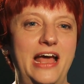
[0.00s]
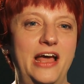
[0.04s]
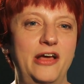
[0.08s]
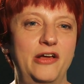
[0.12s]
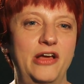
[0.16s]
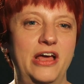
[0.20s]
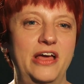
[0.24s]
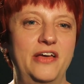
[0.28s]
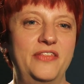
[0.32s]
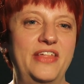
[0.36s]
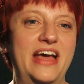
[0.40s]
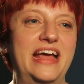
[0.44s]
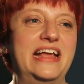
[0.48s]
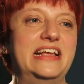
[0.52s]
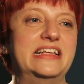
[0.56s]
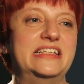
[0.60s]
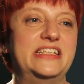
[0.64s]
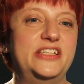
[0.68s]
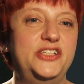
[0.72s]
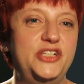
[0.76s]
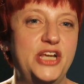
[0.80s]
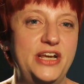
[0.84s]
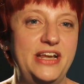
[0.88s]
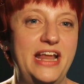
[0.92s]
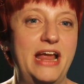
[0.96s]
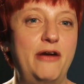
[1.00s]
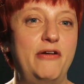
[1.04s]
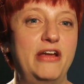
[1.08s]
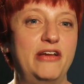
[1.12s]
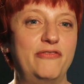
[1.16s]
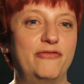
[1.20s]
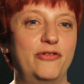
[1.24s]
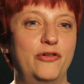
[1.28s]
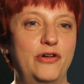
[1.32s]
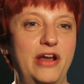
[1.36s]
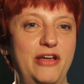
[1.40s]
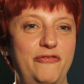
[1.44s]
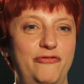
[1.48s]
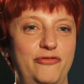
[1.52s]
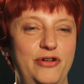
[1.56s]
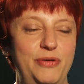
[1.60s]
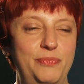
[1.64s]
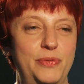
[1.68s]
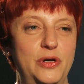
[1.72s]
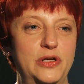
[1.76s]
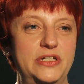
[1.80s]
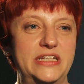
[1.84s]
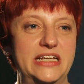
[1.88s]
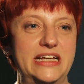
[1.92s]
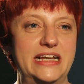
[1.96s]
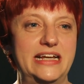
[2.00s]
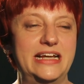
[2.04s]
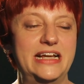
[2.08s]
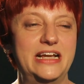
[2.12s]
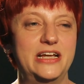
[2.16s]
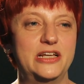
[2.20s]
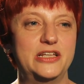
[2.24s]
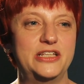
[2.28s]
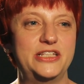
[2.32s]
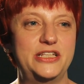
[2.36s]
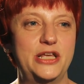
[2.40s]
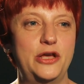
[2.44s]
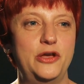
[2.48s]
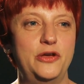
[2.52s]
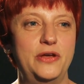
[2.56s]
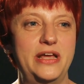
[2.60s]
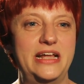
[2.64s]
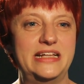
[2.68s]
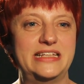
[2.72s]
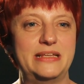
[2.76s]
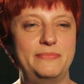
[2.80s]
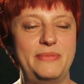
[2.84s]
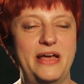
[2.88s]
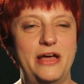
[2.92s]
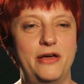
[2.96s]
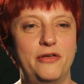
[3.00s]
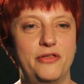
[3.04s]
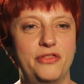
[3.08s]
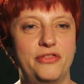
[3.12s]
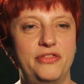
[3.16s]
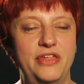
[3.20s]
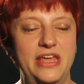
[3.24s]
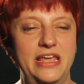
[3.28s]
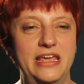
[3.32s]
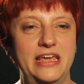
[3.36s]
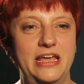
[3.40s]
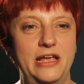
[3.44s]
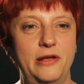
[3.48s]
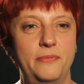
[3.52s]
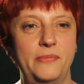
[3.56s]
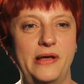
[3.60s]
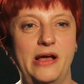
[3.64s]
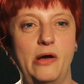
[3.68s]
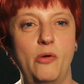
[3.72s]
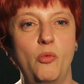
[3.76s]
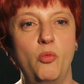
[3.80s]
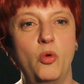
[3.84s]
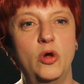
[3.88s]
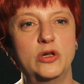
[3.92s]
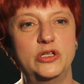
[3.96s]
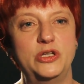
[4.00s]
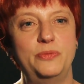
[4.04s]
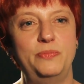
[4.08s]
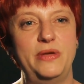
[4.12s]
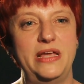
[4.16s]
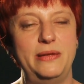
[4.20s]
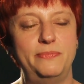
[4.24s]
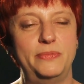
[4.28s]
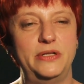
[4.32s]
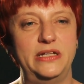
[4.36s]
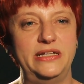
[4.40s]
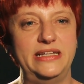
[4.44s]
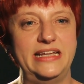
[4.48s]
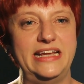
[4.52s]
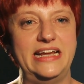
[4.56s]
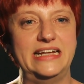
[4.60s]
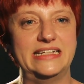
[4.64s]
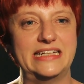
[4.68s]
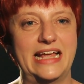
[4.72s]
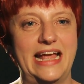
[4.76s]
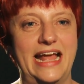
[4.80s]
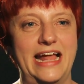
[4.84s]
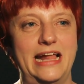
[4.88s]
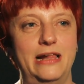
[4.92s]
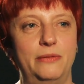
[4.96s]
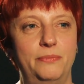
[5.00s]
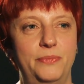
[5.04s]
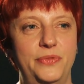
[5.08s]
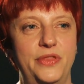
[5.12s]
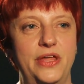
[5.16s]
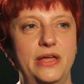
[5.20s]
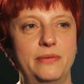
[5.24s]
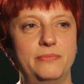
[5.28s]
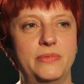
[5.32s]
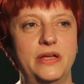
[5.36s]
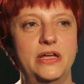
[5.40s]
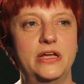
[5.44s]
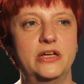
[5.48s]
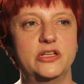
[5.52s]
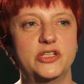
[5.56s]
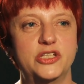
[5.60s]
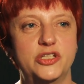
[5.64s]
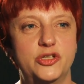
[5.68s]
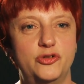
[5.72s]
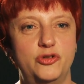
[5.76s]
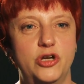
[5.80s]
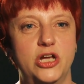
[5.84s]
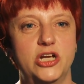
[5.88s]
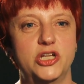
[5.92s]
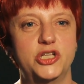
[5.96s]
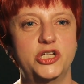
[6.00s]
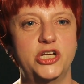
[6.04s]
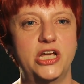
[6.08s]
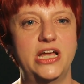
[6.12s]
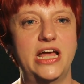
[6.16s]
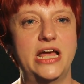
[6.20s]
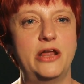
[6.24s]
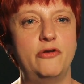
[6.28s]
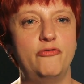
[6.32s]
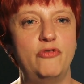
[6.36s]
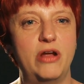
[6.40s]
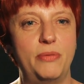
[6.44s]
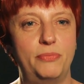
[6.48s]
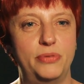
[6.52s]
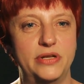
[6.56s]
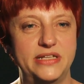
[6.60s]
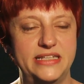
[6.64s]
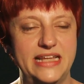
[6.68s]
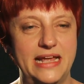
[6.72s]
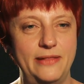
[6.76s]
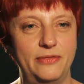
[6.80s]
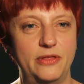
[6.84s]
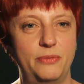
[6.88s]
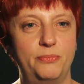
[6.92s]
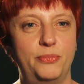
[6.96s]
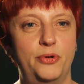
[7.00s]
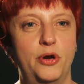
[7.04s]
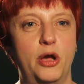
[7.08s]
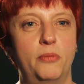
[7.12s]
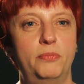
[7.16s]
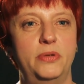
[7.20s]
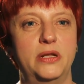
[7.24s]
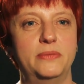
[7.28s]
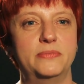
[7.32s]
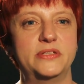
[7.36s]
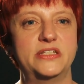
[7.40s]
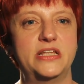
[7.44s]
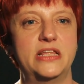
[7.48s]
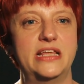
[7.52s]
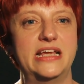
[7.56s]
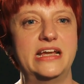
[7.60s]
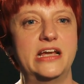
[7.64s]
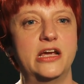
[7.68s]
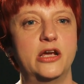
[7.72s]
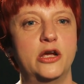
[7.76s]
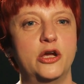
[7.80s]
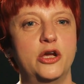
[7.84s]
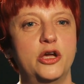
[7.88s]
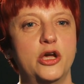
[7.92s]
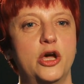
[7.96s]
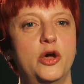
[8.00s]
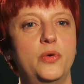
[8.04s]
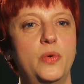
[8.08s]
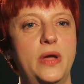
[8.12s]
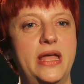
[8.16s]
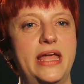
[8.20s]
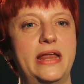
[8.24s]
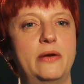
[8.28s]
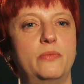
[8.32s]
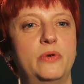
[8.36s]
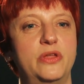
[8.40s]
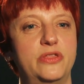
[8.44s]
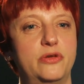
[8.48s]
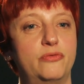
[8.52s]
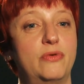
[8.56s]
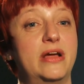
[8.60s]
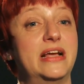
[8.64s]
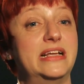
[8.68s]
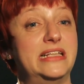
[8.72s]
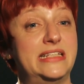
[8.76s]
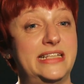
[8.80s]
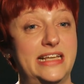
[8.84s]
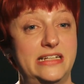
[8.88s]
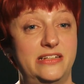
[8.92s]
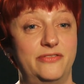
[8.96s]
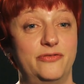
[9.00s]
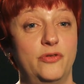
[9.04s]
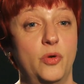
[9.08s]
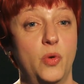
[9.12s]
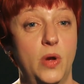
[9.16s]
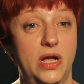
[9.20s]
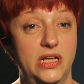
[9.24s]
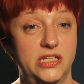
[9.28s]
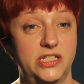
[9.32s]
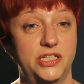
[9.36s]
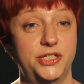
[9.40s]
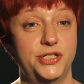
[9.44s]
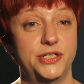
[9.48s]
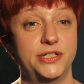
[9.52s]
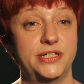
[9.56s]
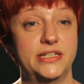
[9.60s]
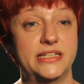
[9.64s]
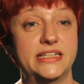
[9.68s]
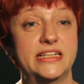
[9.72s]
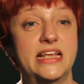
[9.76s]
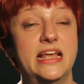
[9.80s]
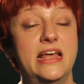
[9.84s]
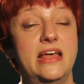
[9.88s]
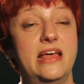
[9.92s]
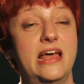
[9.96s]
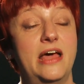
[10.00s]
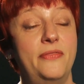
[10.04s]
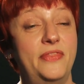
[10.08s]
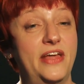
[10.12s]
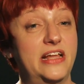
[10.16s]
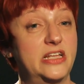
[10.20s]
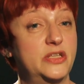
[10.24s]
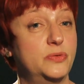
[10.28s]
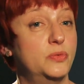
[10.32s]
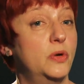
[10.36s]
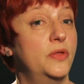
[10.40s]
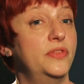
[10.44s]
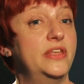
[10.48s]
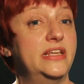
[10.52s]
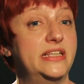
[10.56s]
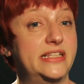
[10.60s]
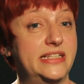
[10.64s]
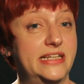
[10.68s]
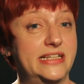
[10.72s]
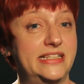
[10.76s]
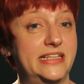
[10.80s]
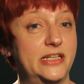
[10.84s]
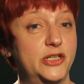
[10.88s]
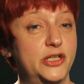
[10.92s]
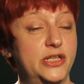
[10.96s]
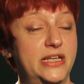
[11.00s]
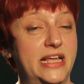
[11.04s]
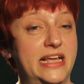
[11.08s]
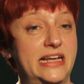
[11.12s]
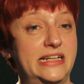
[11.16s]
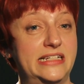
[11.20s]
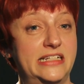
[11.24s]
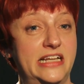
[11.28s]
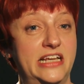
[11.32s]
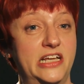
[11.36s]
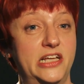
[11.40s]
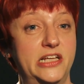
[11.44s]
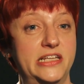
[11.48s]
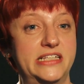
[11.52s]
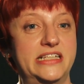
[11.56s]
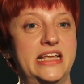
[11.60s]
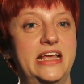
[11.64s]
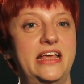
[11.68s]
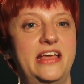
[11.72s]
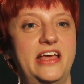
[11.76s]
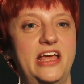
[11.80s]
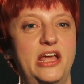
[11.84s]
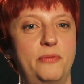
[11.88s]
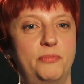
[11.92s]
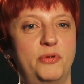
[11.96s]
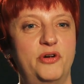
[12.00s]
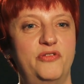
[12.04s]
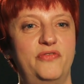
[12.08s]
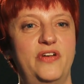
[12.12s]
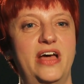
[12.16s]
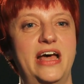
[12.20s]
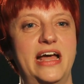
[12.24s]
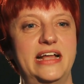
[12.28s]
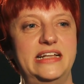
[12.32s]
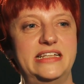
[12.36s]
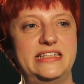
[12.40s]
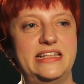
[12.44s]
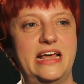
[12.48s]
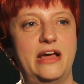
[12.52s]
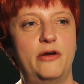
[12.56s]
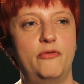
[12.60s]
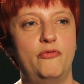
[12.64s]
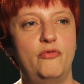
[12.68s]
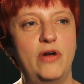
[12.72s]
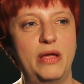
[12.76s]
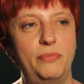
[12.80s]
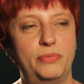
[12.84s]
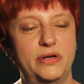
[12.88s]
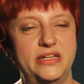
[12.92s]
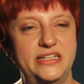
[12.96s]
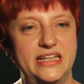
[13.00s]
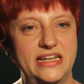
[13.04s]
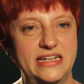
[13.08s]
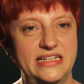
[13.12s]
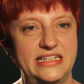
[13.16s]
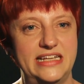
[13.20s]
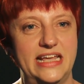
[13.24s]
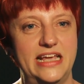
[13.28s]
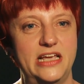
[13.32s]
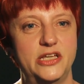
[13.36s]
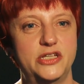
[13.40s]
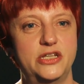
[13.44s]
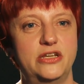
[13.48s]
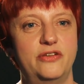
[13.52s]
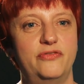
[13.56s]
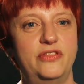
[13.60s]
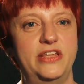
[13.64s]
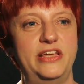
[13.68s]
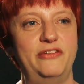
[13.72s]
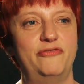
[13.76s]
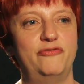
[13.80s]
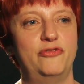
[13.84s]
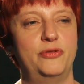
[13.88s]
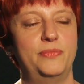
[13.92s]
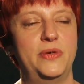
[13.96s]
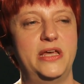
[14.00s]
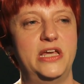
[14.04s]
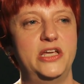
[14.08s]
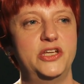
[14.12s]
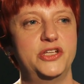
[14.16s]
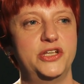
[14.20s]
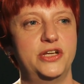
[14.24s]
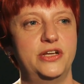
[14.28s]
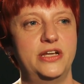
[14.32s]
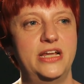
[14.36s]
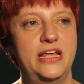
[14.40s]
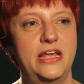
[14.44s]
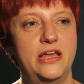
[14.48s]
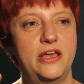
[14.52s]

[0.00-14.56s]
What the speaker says: that is generic for everybody. So it's about thinking about what do people need to help them structure and represent the problem so they can go in with the right set of questions. And that's what this decision aid does. It provides that representation of the information,